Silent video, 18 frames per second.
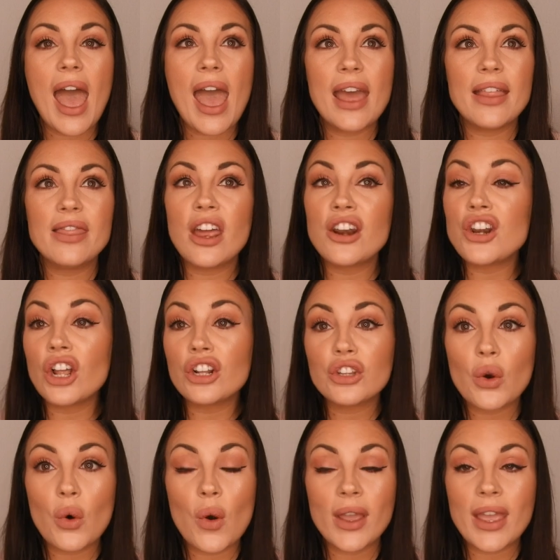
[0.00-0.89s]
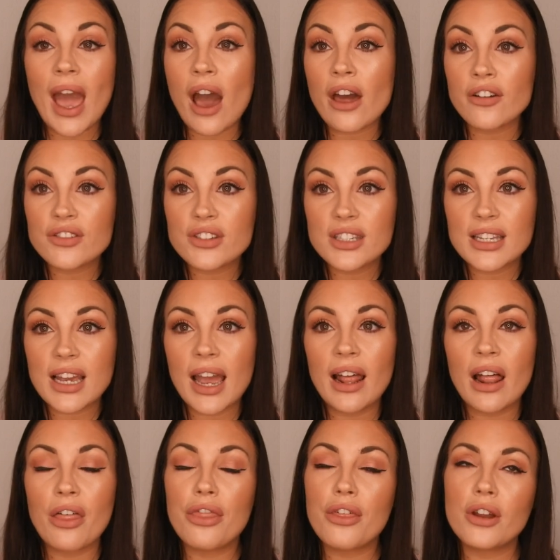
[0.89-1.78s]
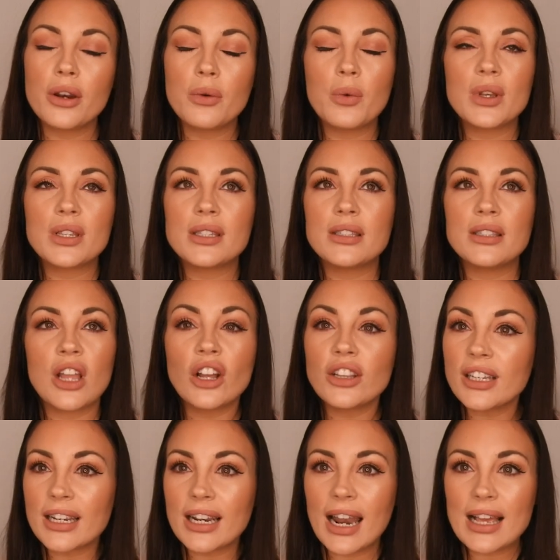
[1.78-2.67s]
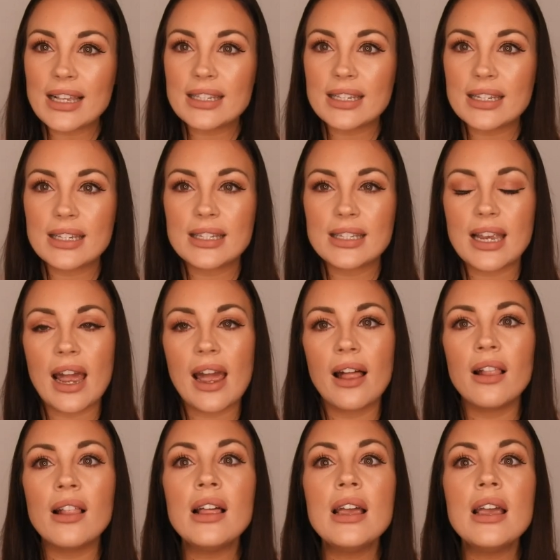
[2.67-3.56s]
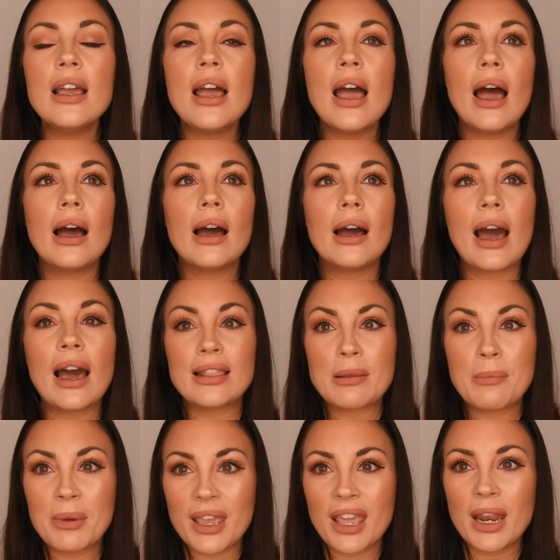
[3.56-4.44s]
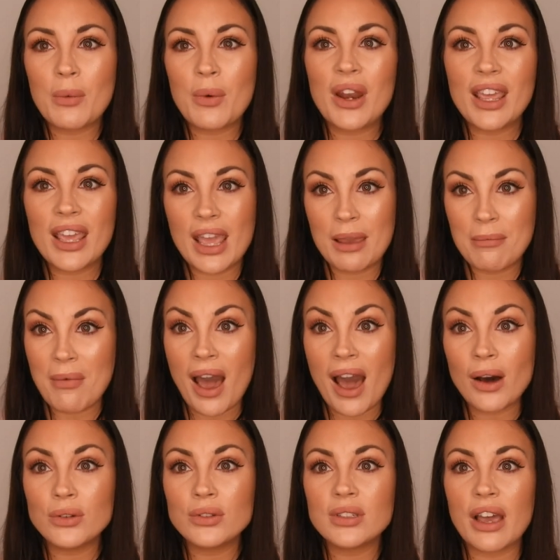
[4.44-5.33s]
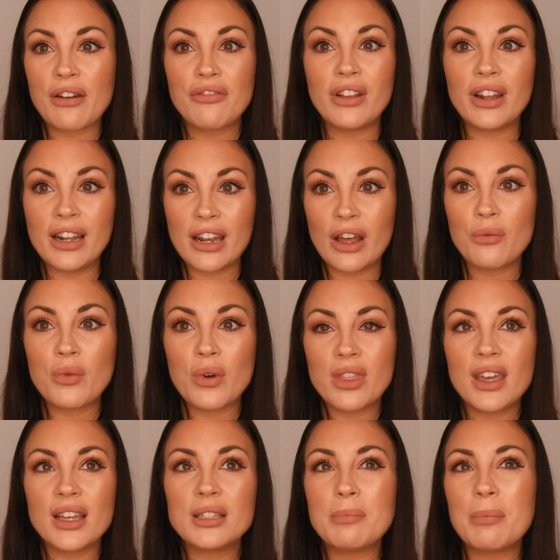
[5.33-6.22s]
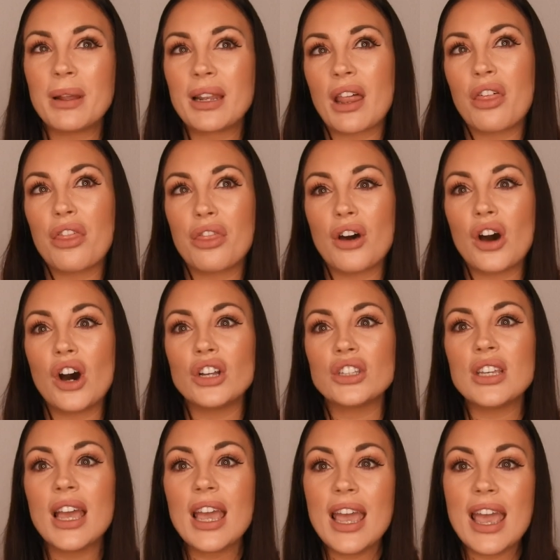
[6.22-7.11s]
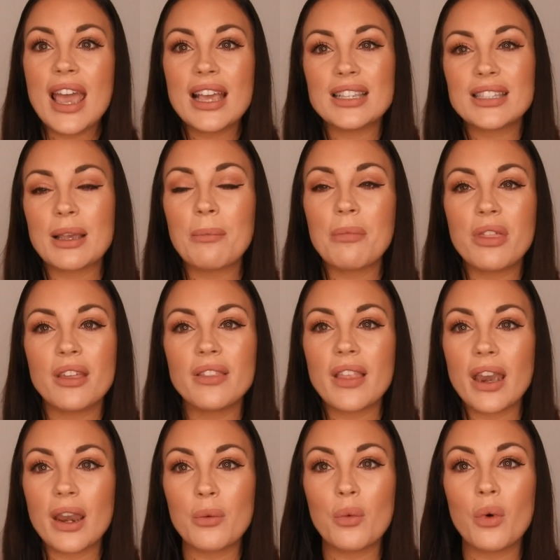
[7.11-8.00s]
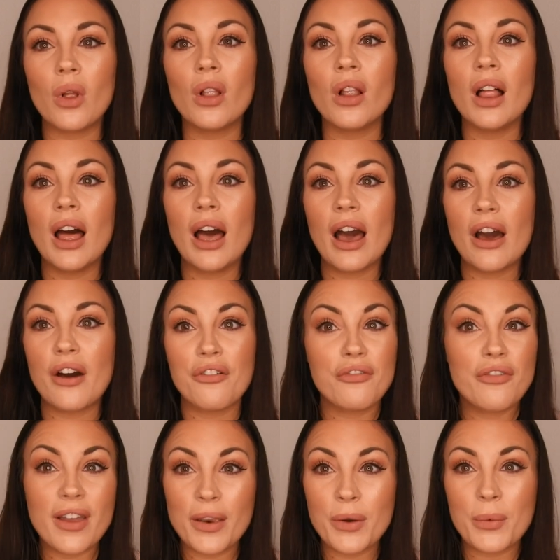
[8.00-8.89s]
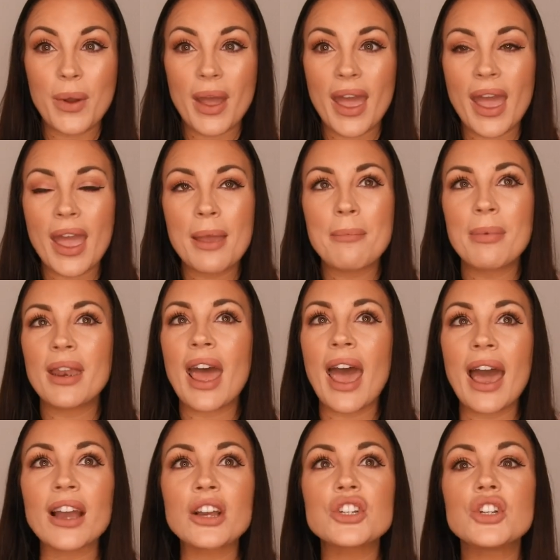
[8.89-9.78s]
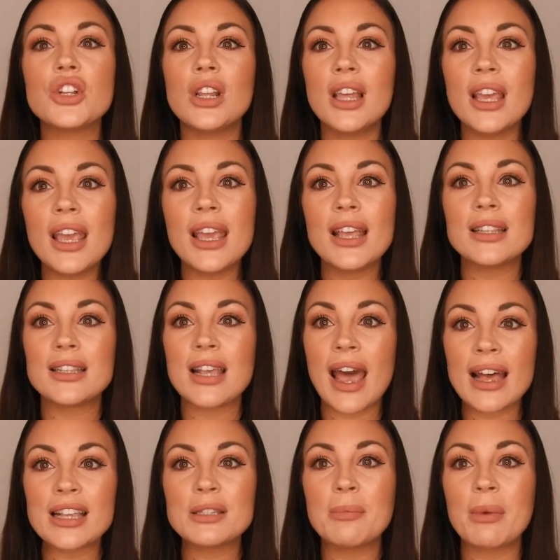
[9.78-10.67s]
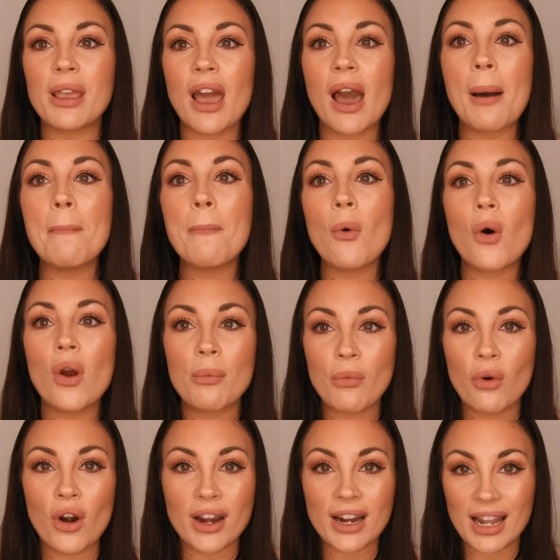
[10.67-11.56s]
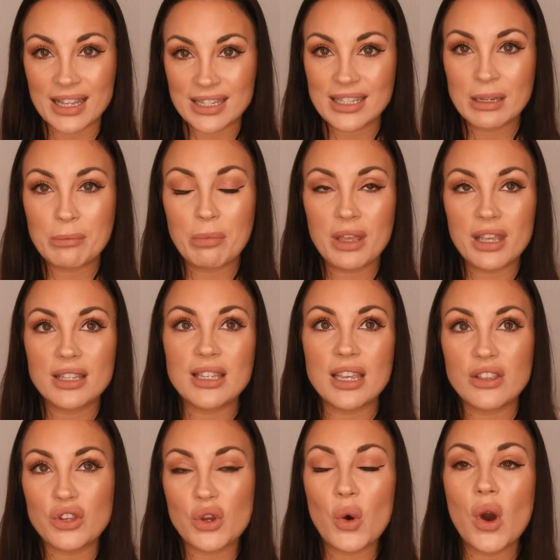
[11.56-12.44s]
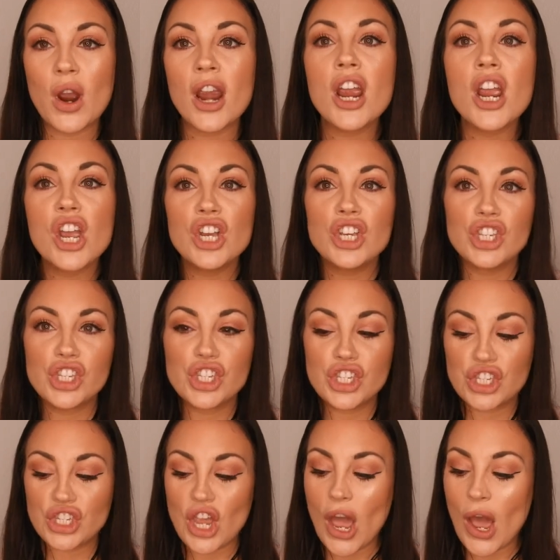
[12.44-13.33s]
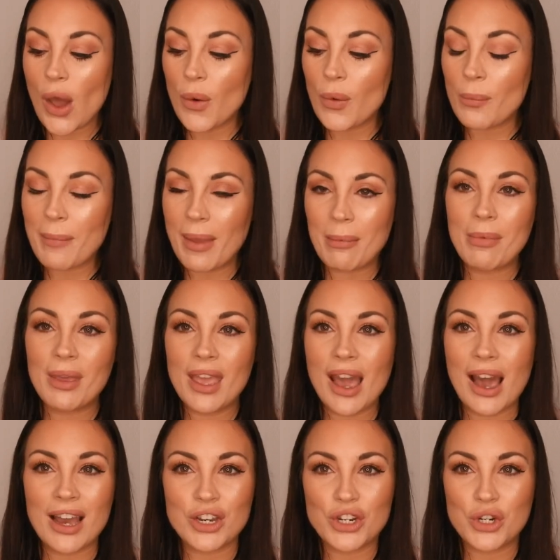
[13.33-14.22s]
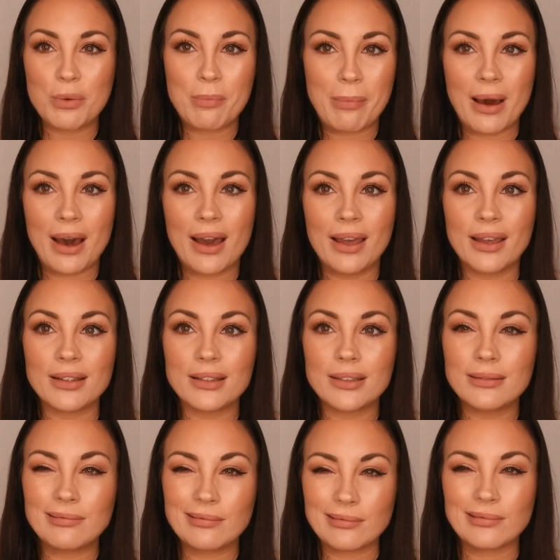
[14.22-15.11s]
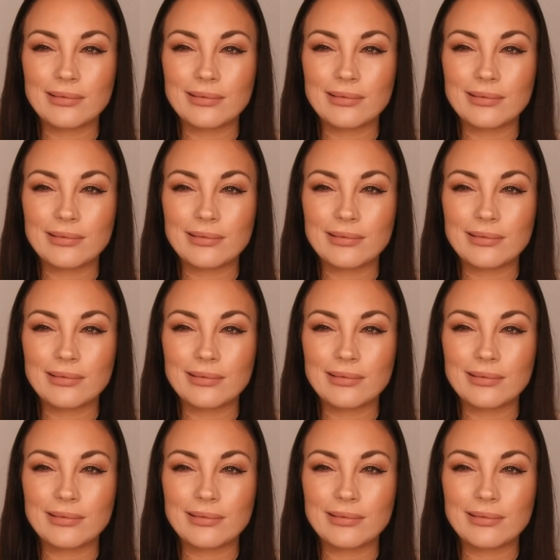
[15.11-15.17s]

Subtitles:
and they're not going out of style. I thought it was not a classic style at the beginning when it came out. I fell in love with it, but I thought it's something that it will fade away. But actually, it has become more and more a classic piece in Dior. So maybe I should buy it.